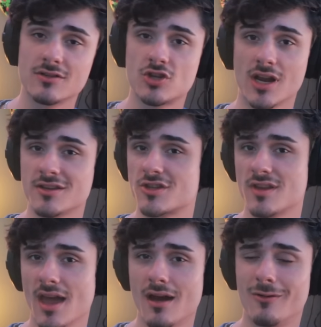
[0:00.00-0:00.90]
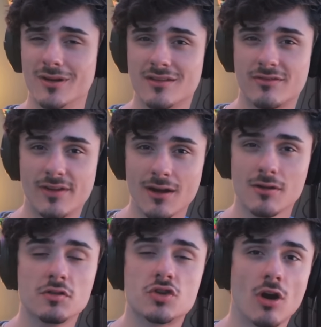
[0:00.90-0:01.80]
it changed now is
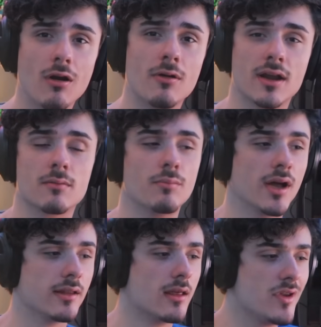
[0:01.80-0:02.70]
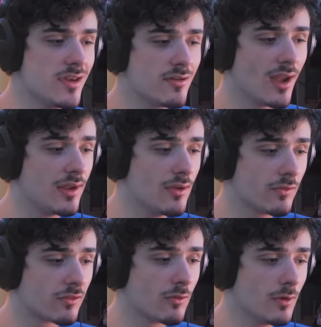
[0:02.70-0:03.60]
very jarring. But when you get
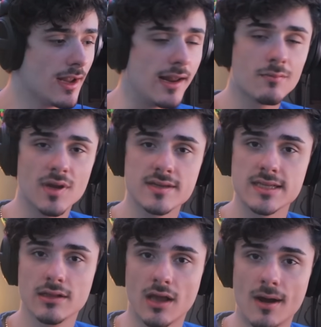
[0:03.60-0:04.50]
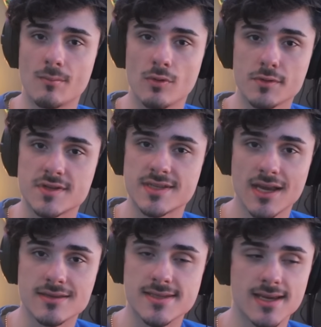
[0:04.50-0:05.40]
used to it, it makes a lot more
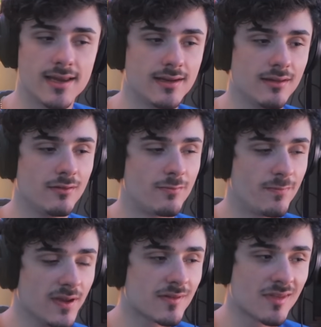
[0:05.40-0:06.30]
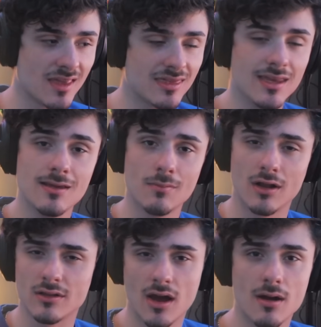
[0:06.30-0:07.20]
sense, and it fits the theme
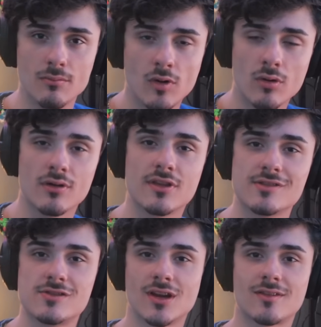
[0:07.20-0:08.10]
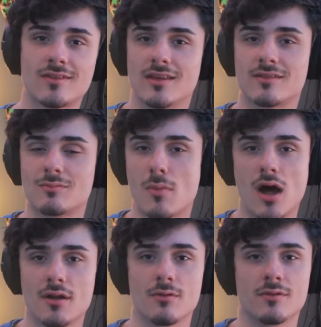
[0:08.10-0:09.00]
a lot more than just this
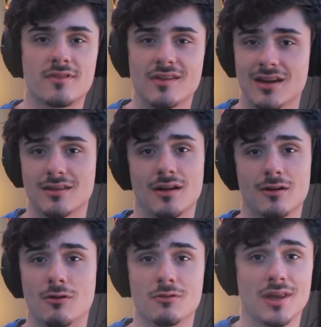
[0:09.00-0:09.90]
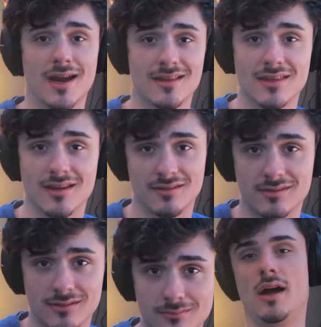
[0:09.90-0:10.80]
model sitting there going like
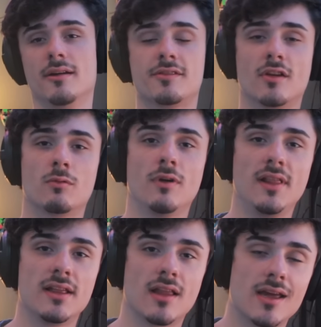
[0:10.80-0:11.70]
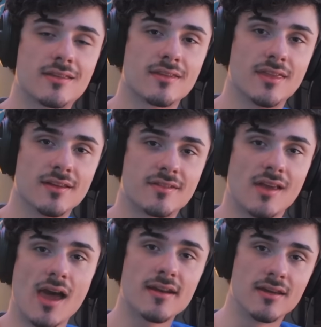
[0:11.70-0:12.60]
this. I also really liked this
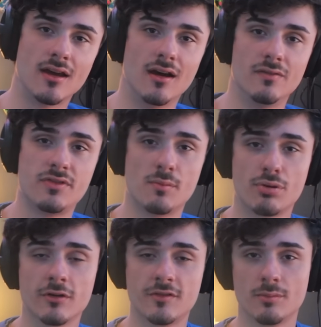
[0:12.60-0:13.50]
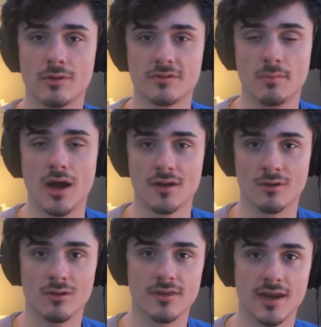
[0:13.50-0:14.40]
edit of the principal's
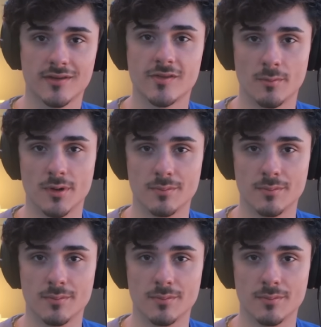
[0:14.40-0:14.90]
model that someone